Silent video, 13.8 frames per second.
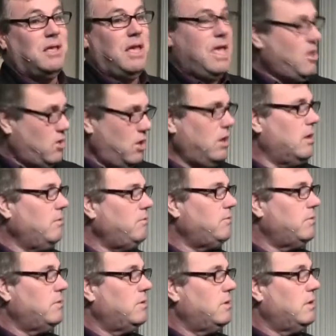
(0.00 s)
He could
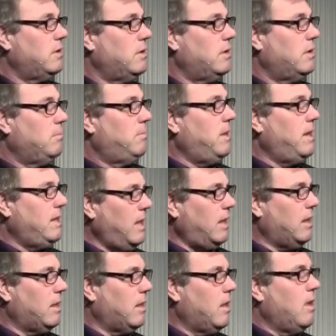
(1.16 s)
have, but he
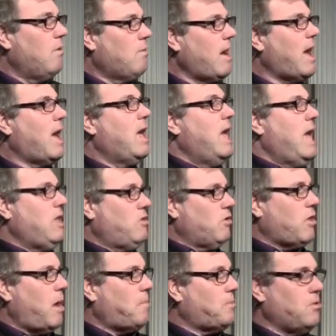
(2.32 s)
didn't. Why? He took
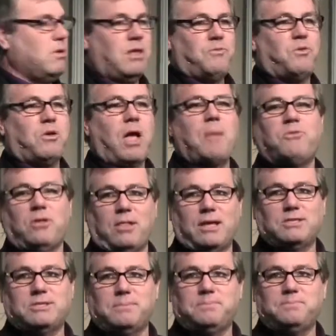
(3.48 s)
the opportunity for an object
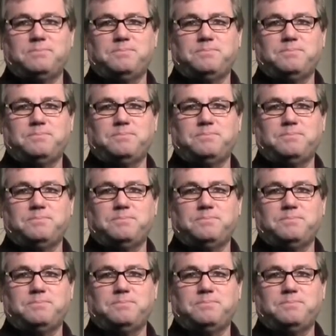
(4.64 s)
lesson.